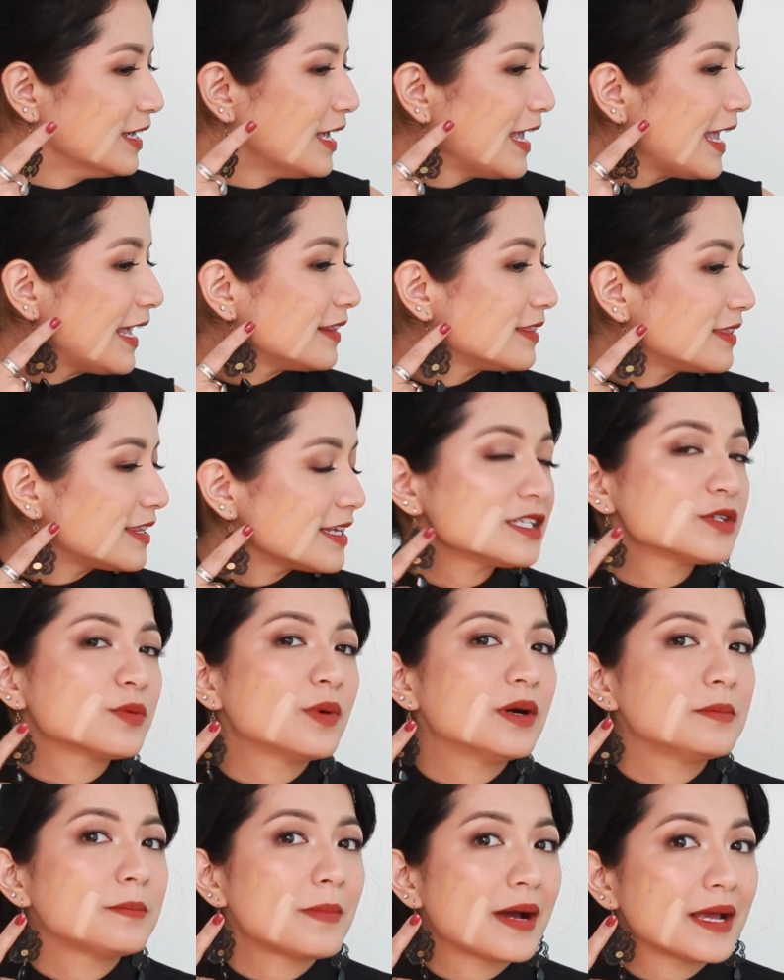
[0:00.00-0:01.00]
And this
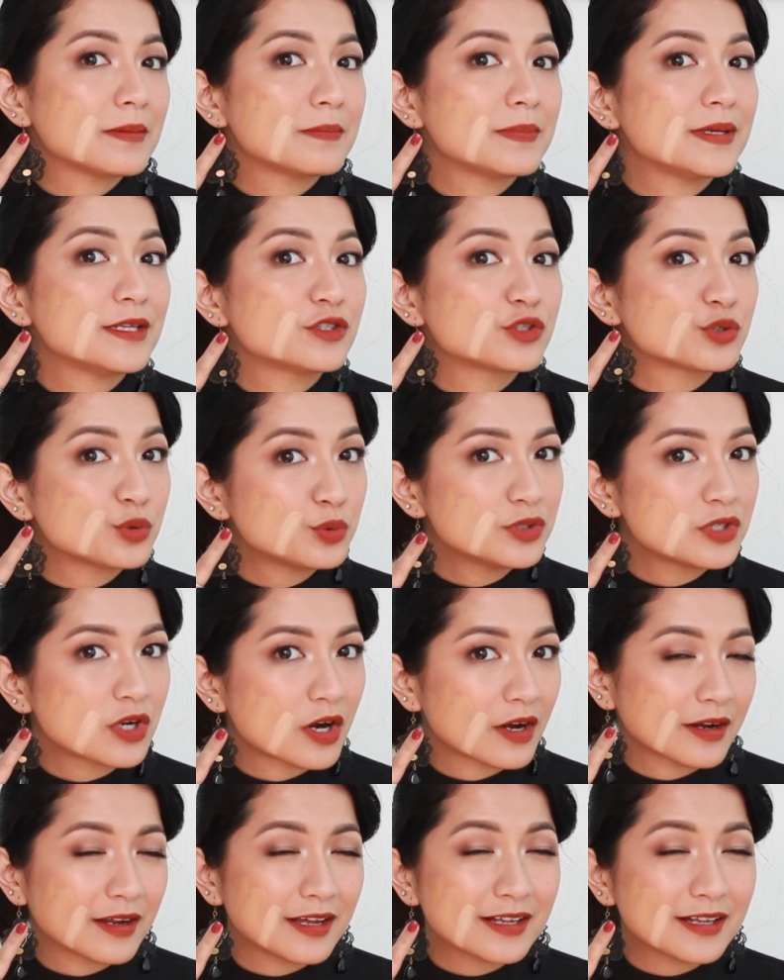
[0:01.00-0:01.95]
one might be too dark.